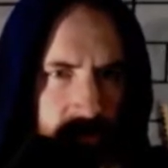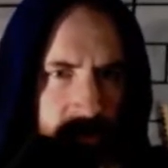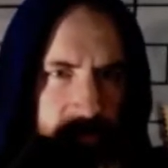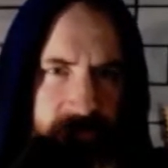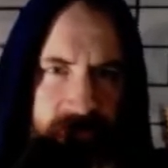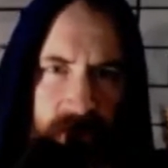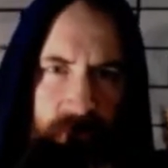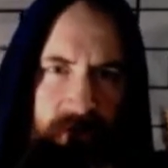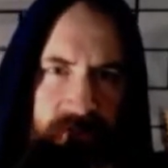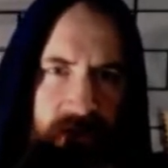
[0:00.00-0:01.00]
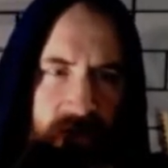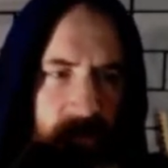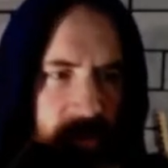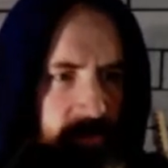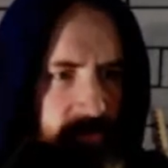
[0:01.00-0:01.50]
statement it's kind of
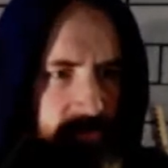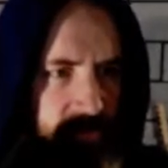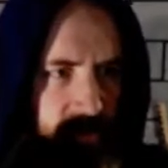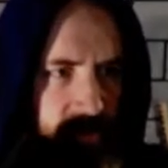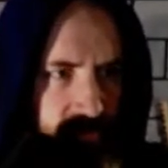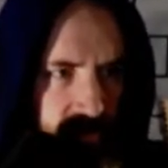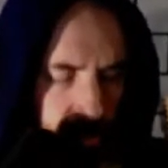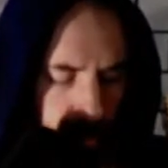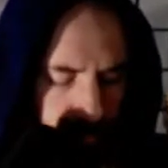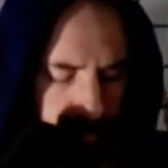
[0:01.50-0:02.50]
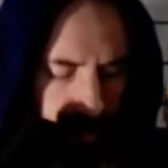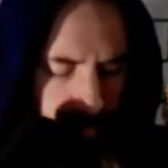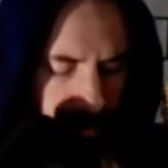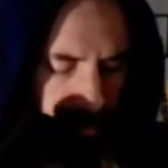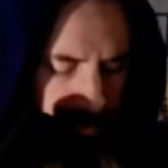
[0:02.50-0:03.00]
making. It's got kind of a cool vibe
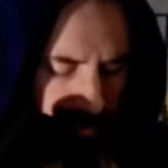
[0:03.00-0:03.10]
about it.